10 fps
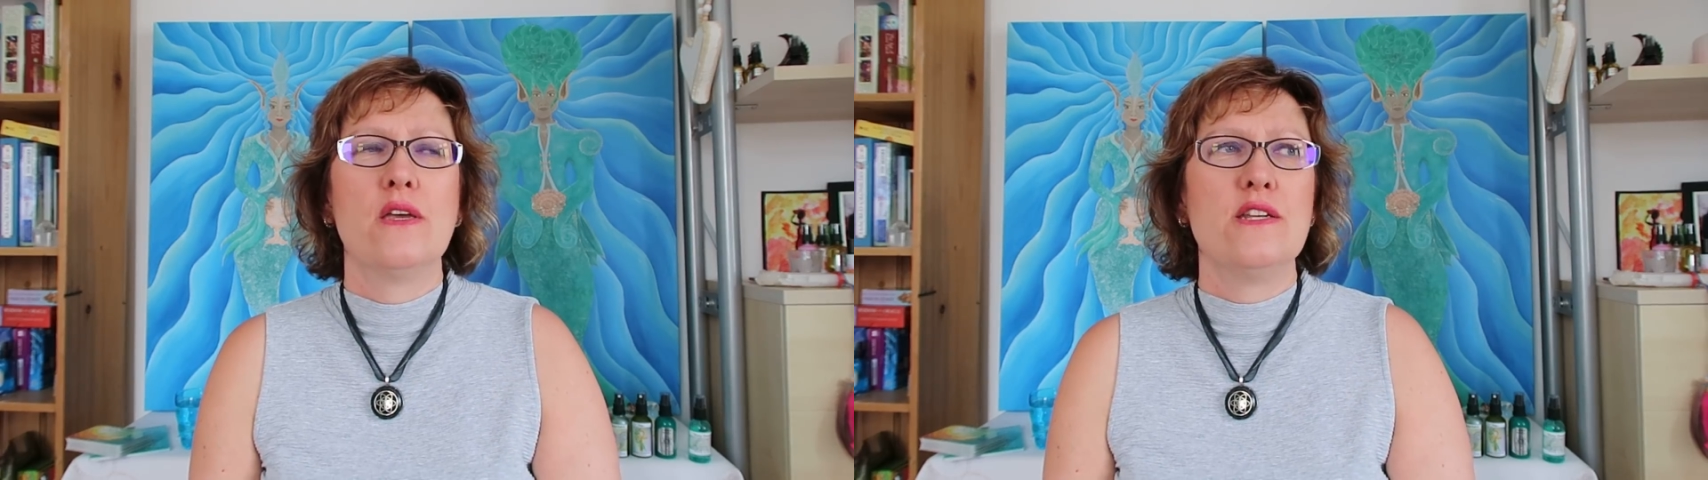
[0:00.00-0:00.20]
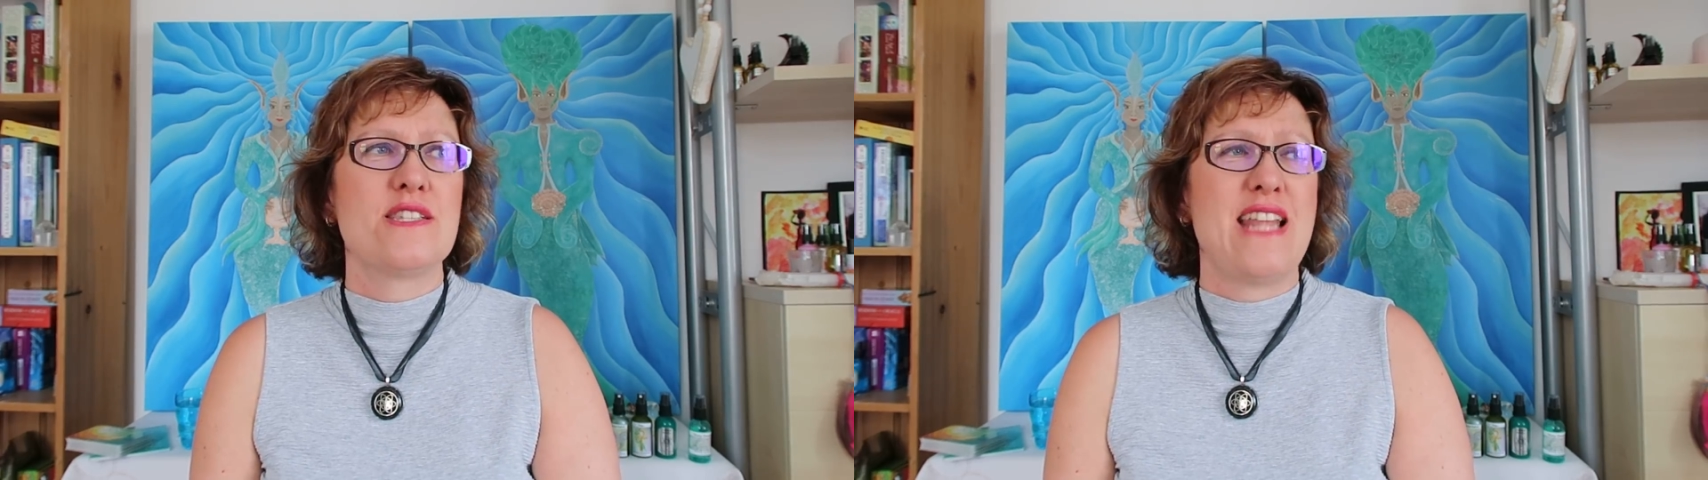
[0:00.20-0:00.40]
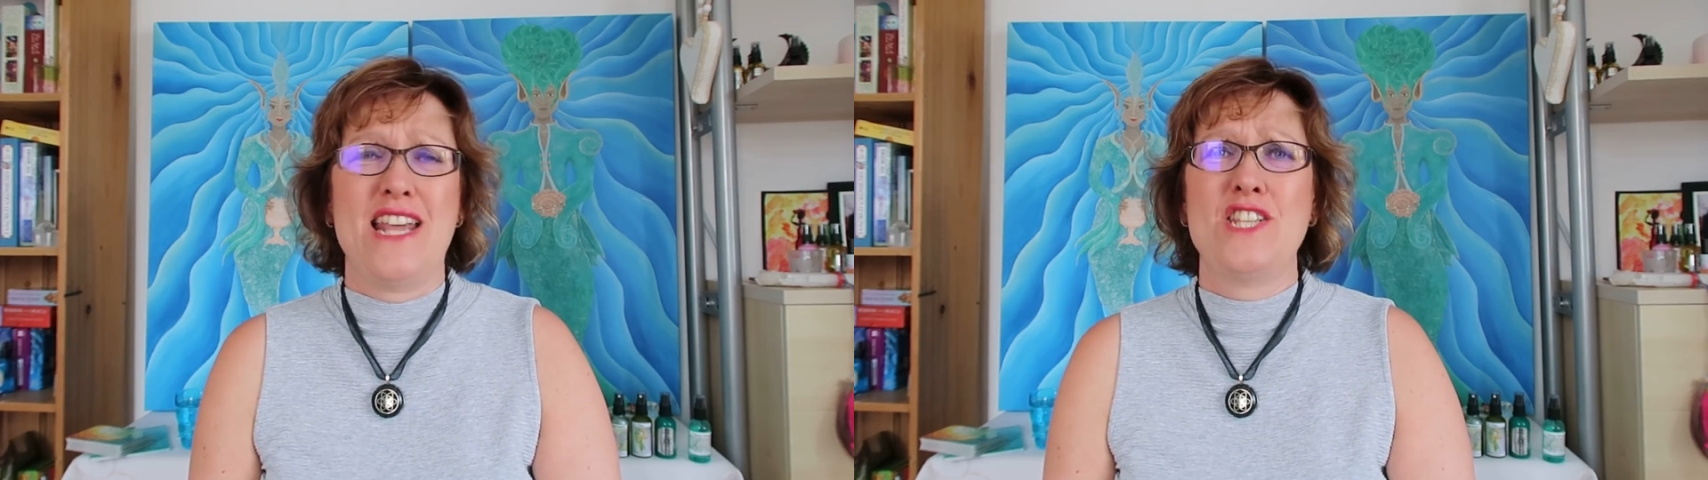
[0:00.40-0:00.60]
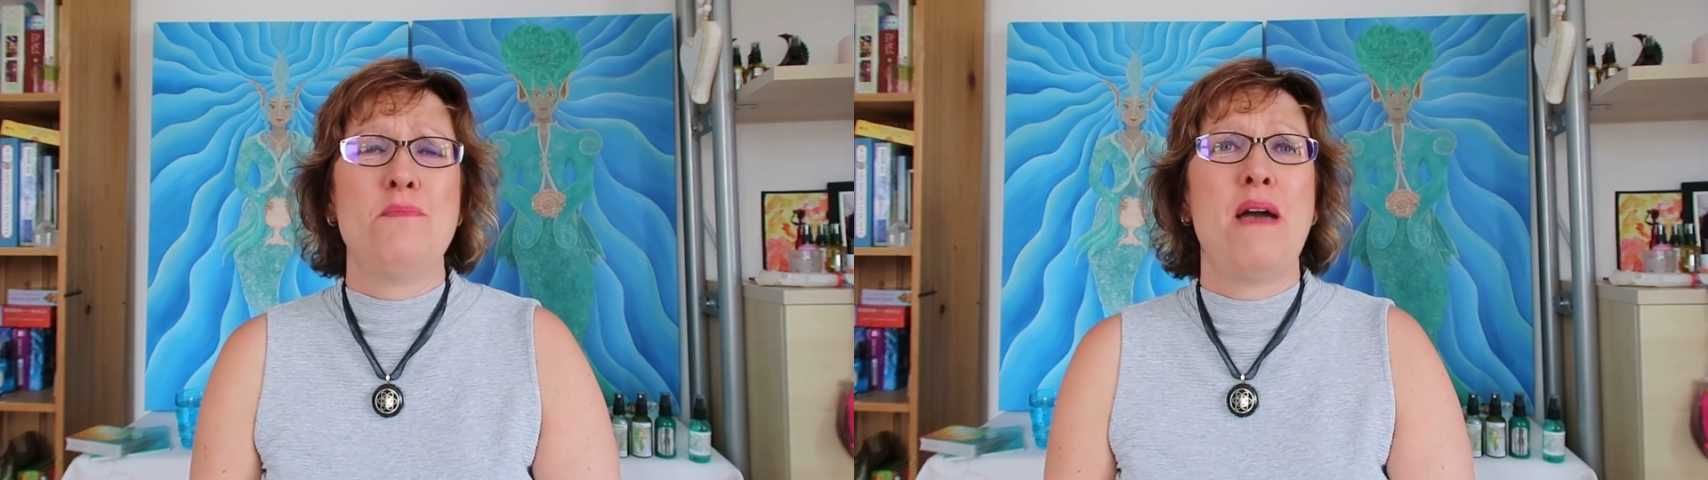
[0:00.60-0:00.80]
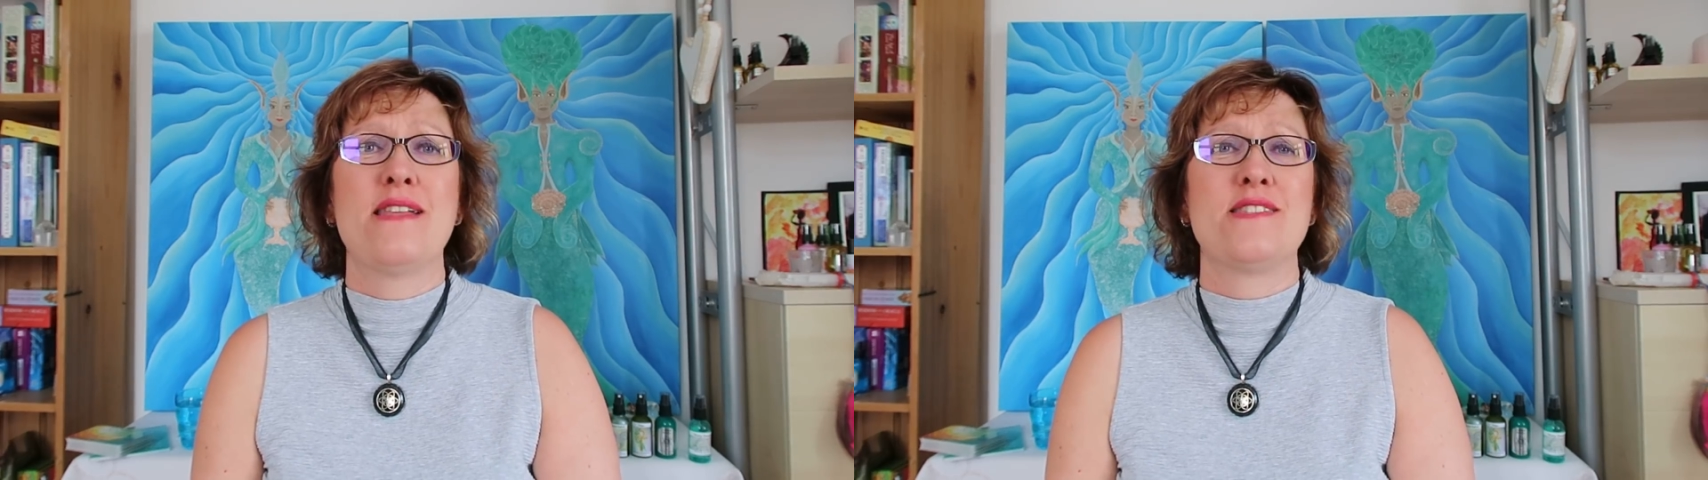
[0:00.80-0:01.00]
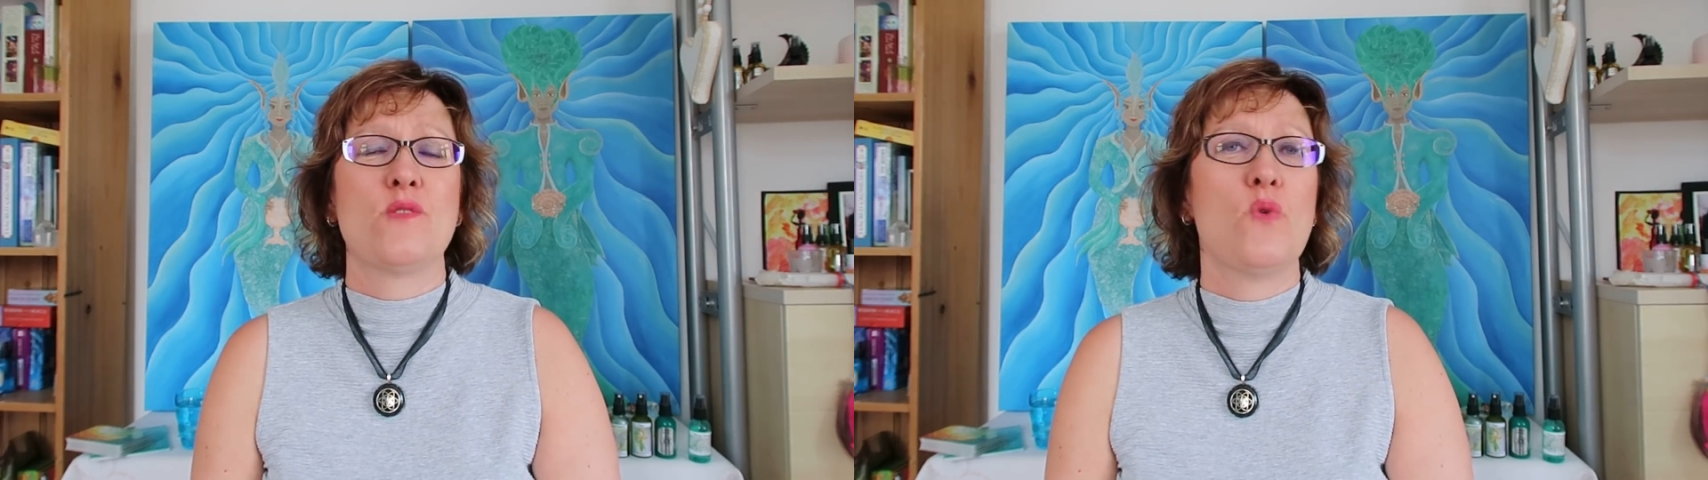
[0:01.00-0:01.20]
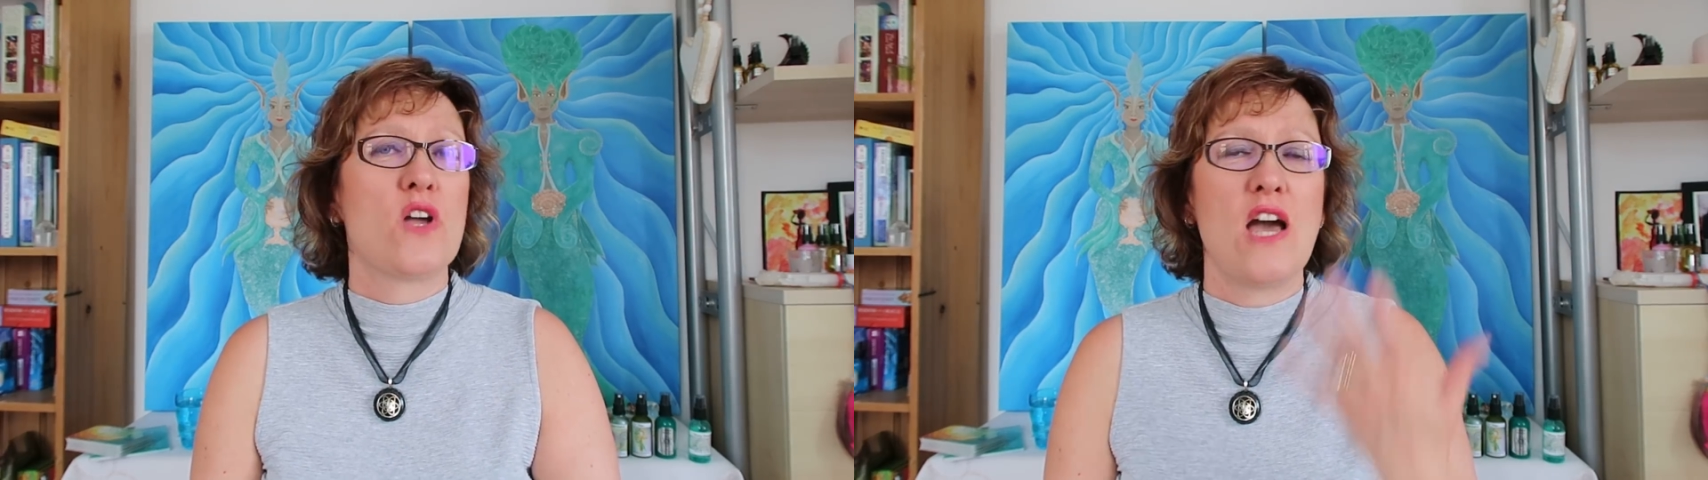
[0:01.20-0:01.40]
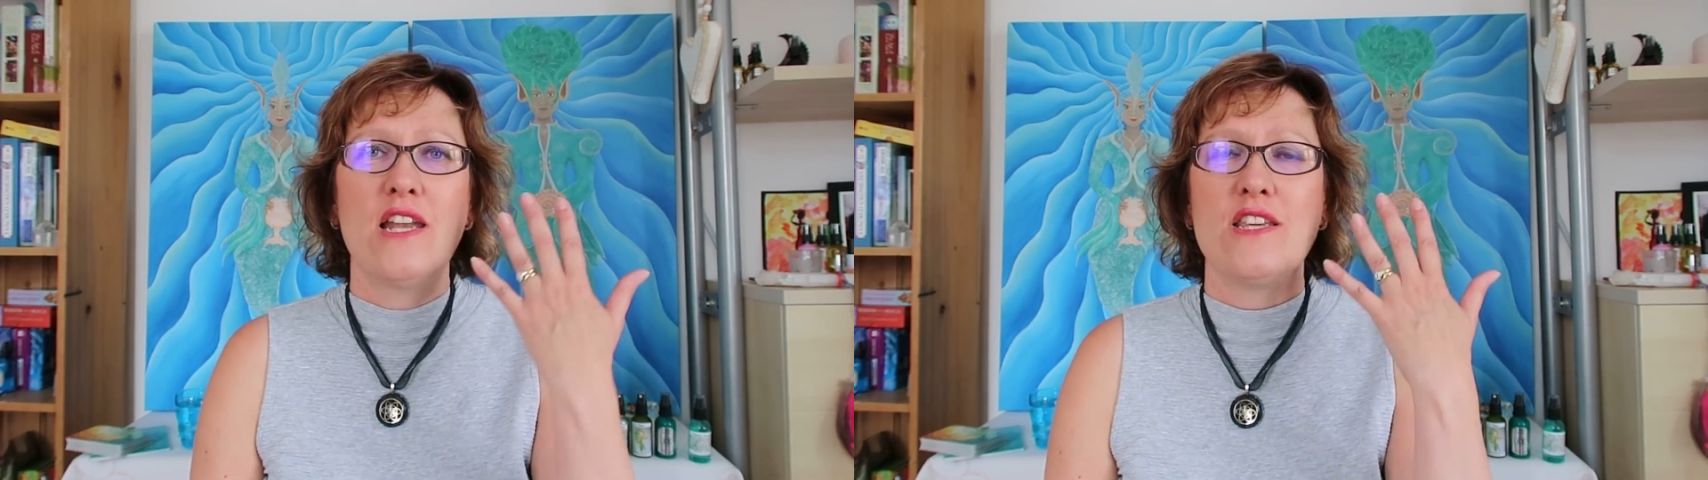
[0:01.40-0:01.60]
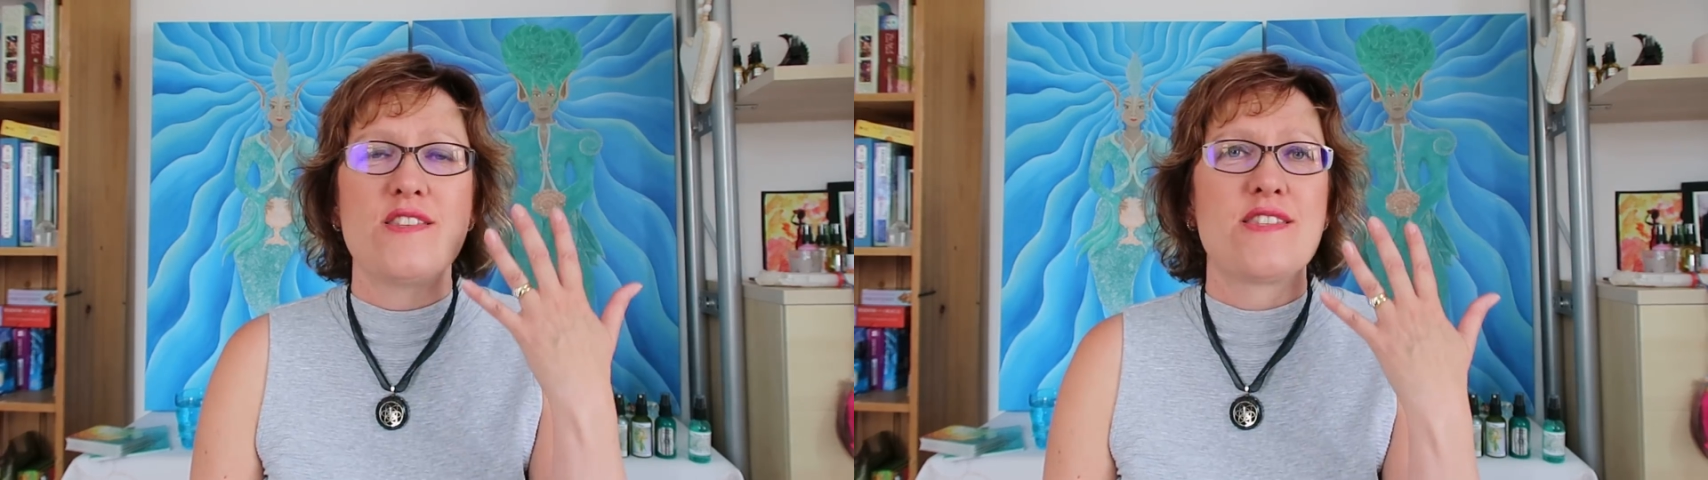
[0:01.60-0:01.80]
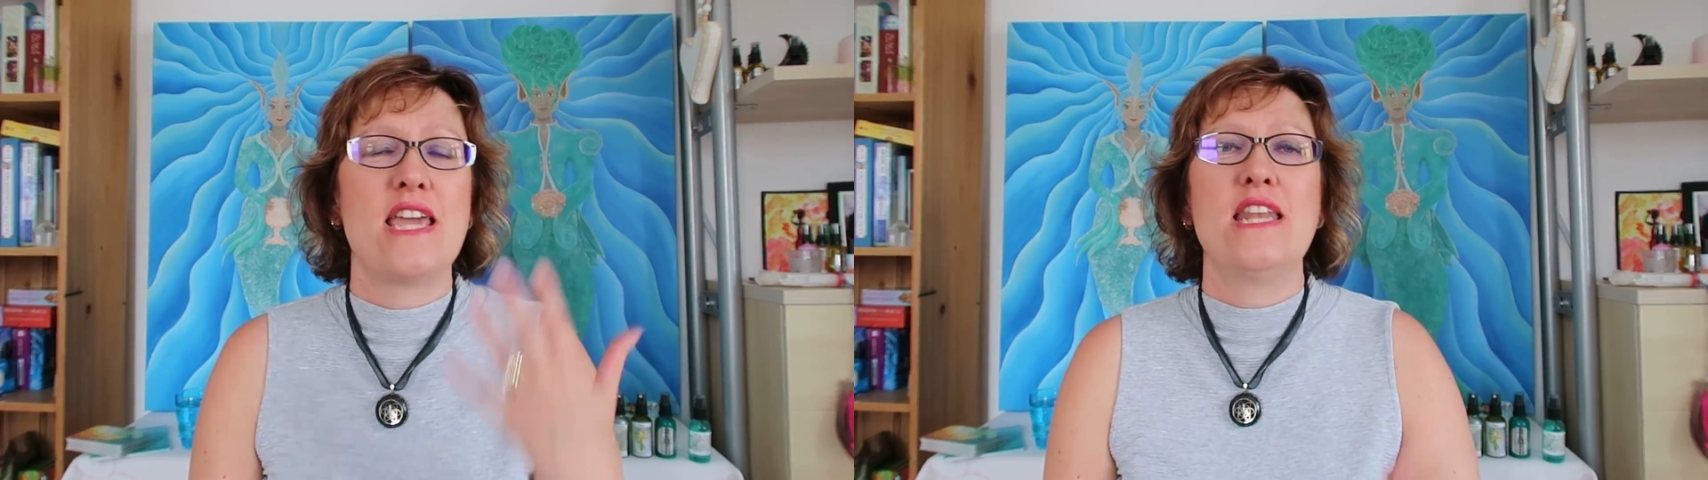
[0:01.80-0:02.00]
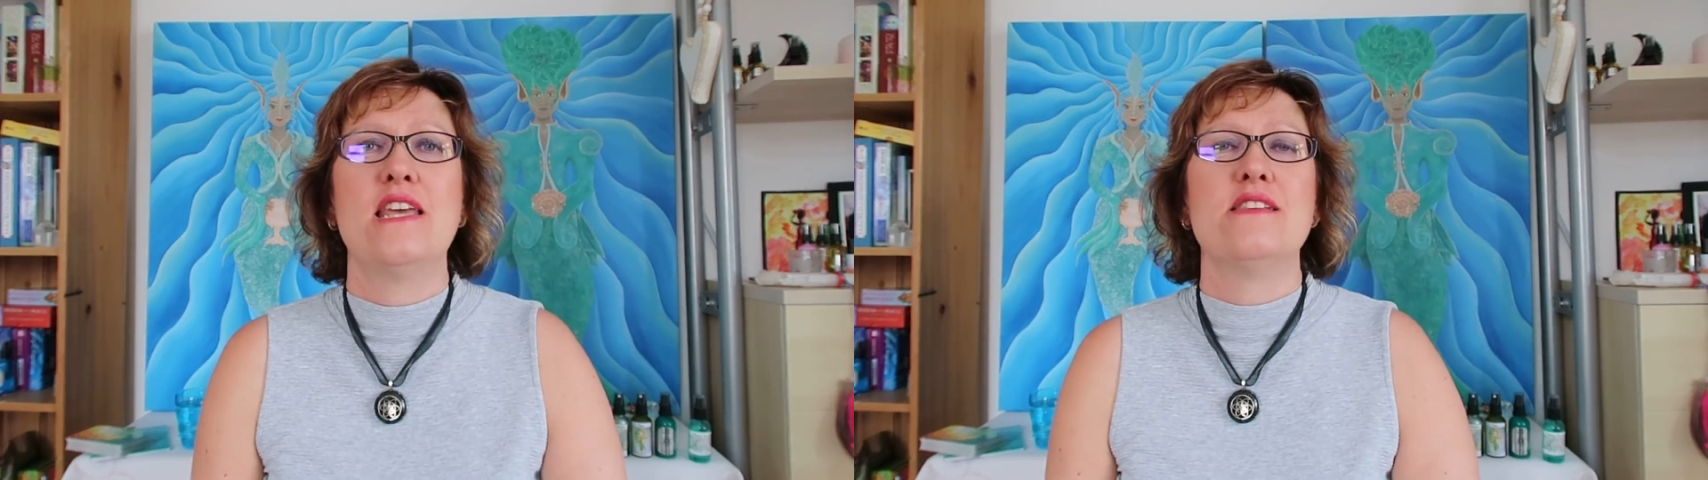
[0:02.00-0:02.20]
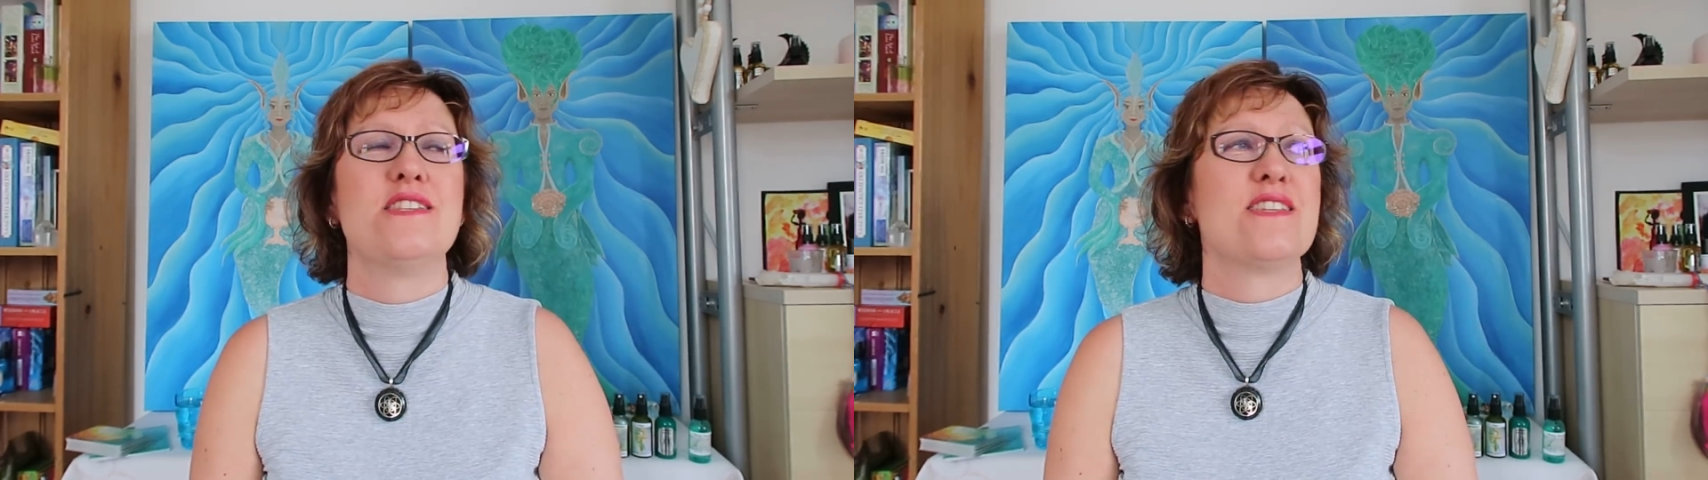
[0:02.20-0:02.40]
It doesn't actually matter what colour your skin is.